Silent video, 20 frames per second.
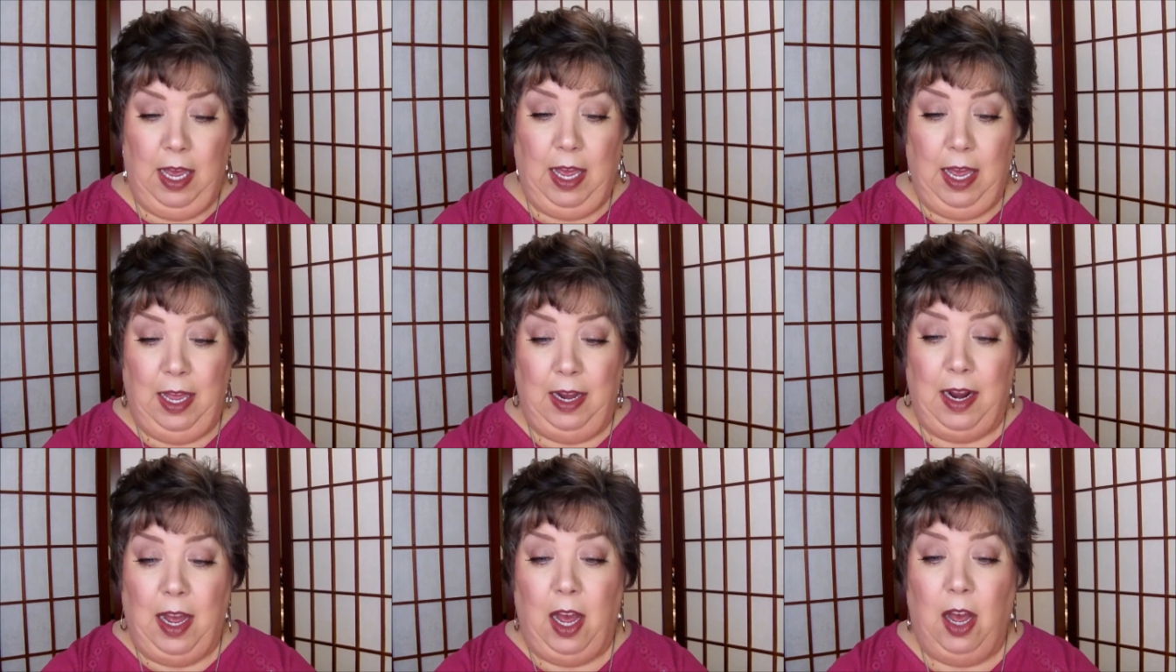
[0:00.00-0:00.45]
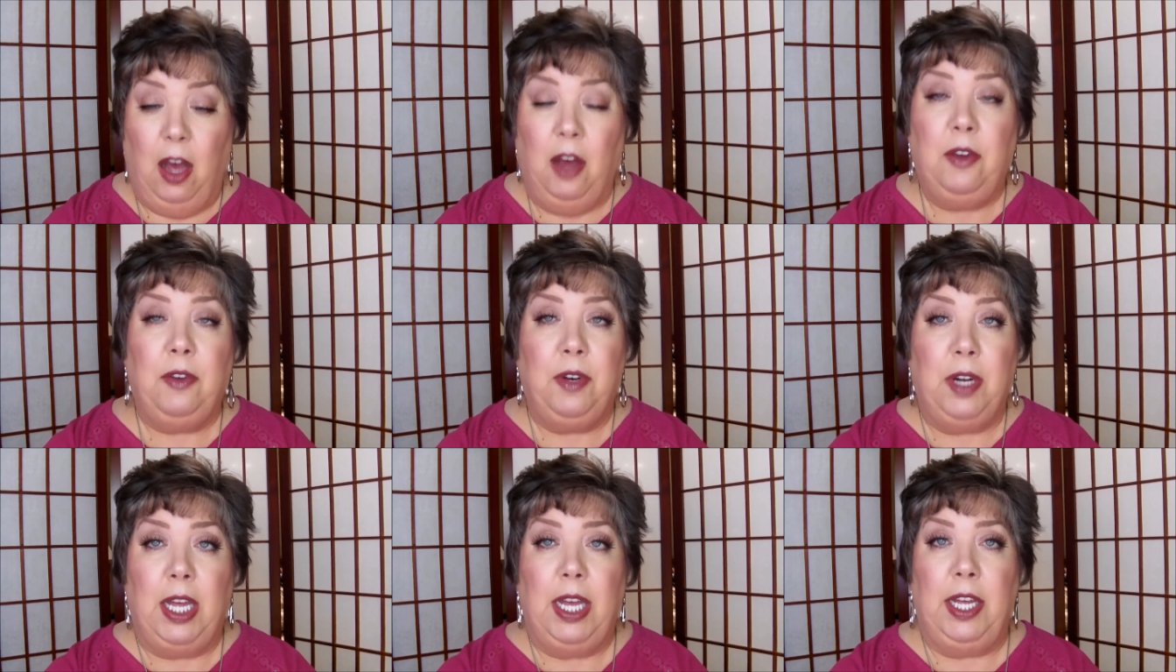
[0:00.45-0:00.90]
an
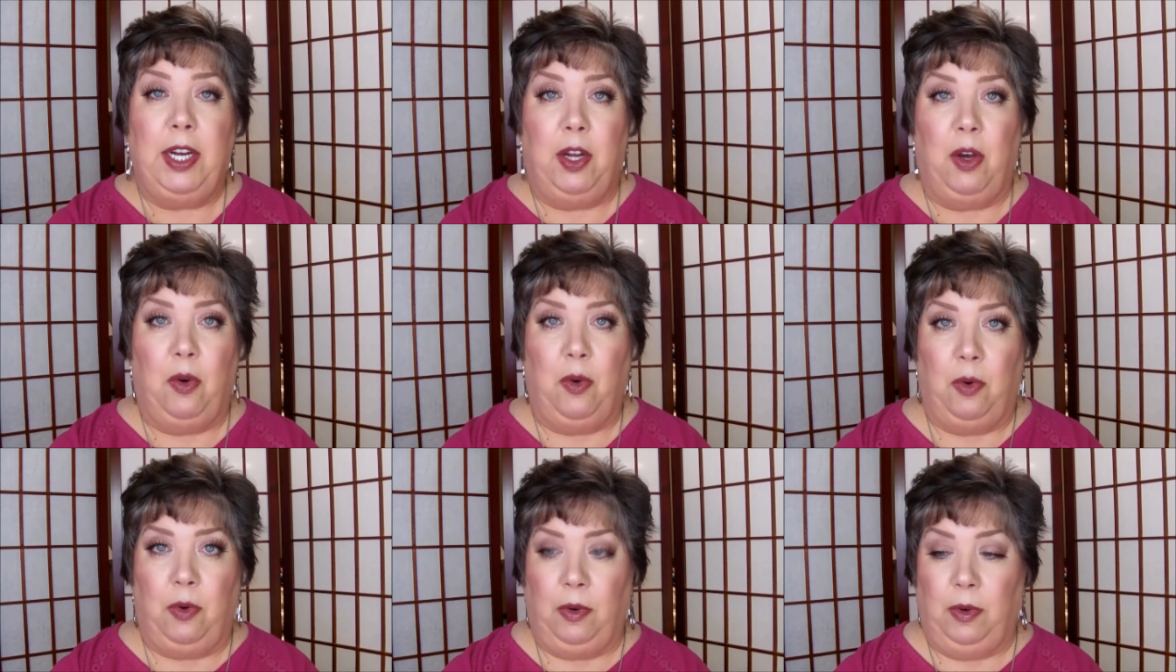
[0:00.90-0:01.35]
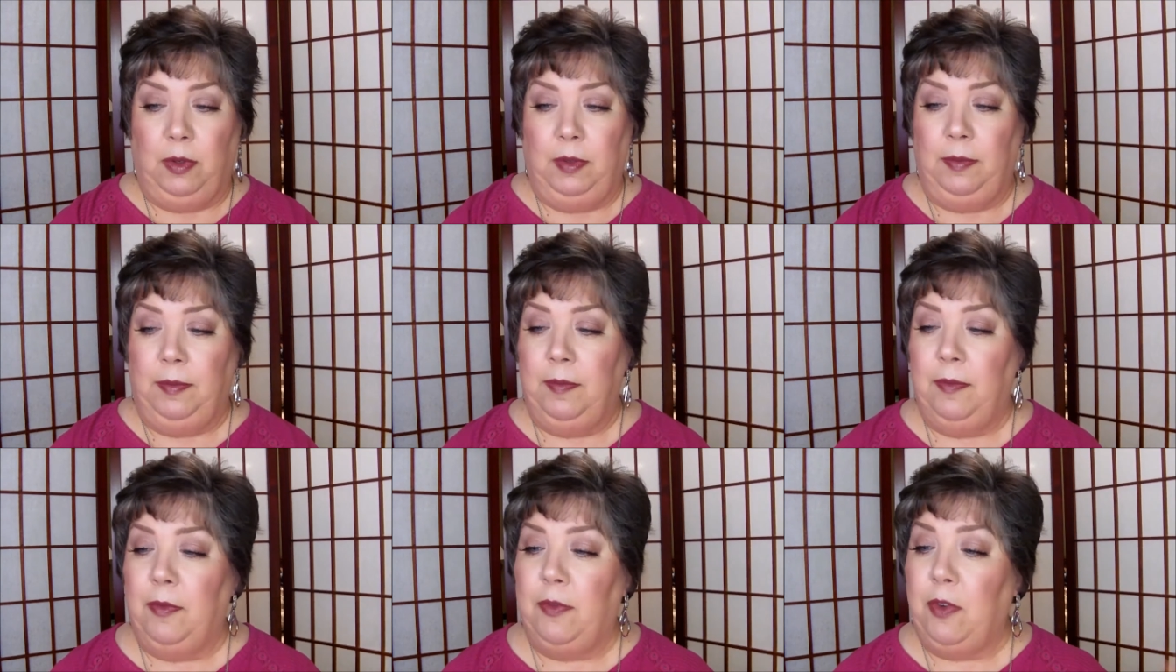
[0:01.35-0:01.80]
online order
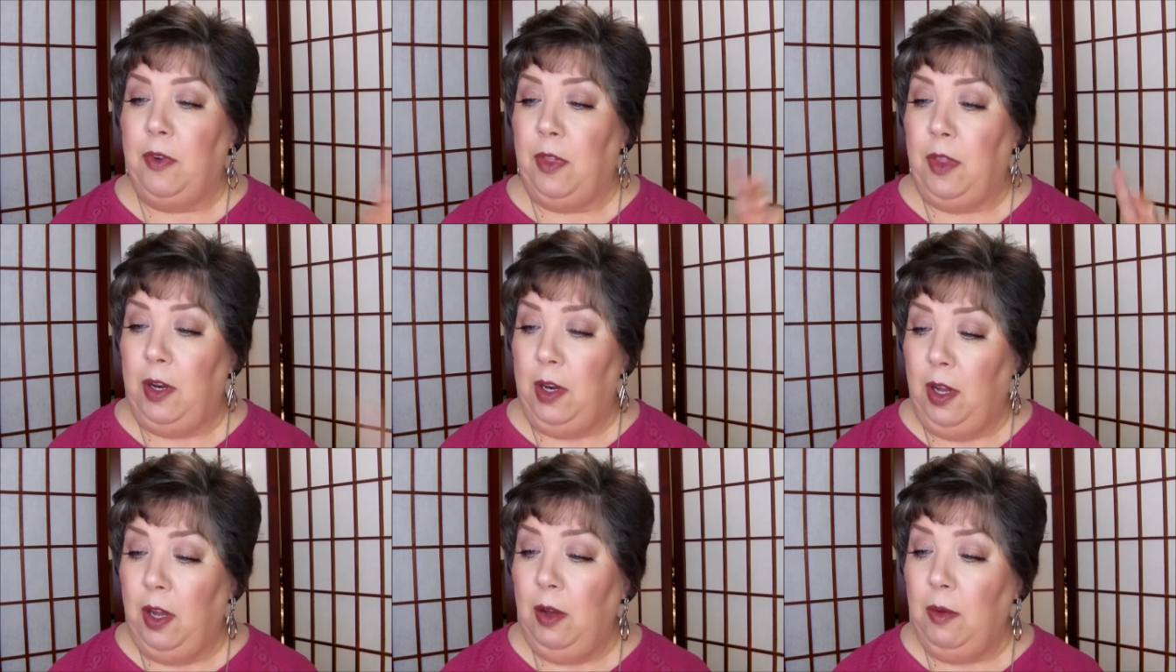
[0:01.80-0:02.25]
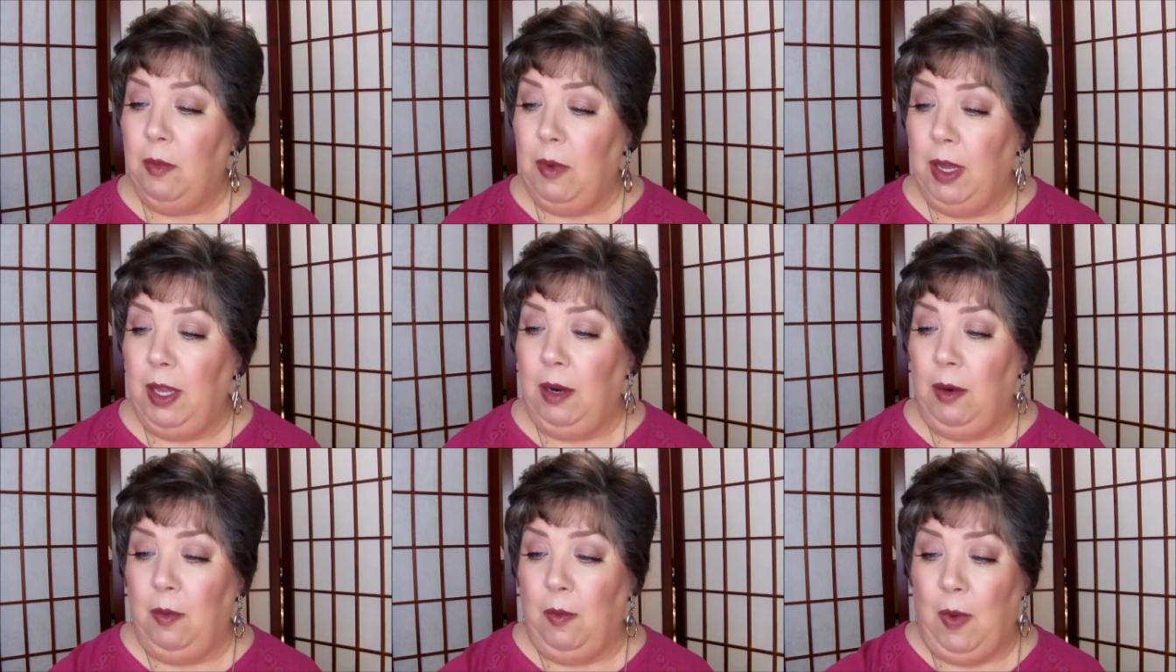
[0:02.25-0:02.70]
for the new
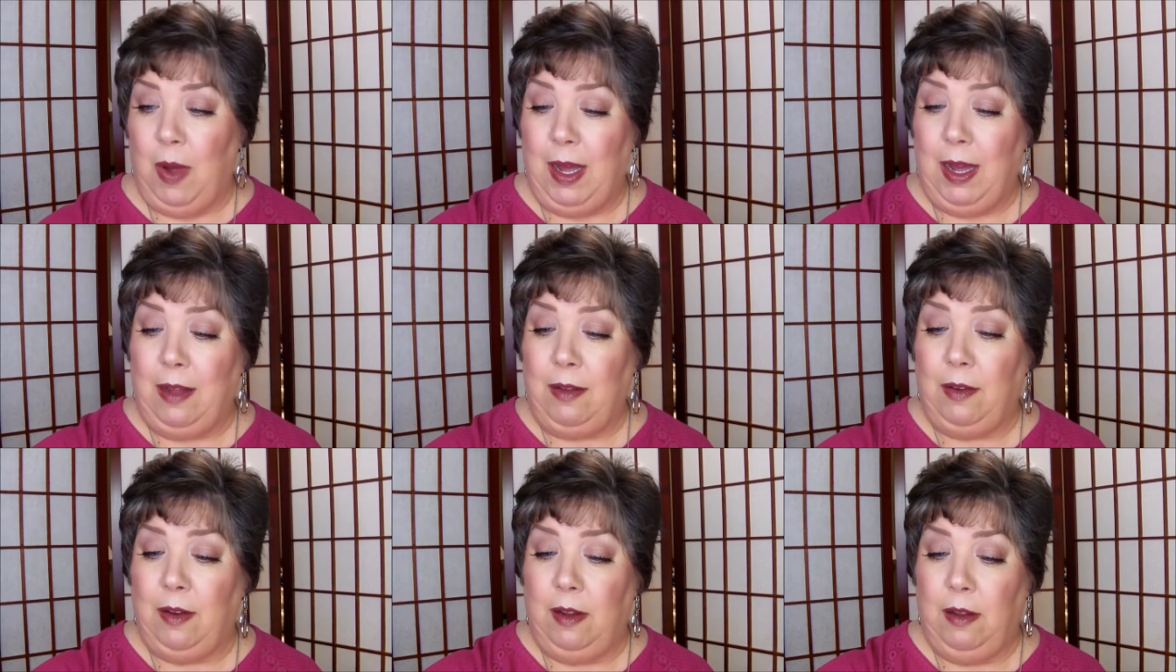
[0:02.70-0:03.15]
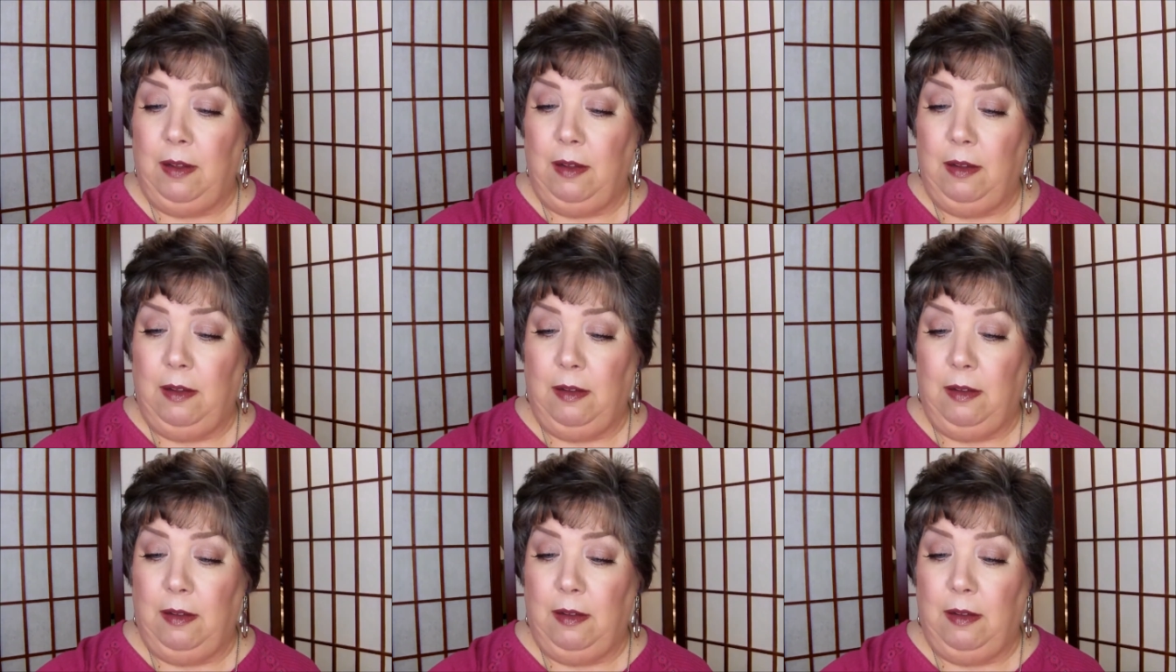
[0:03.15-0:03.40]
Wet n Wild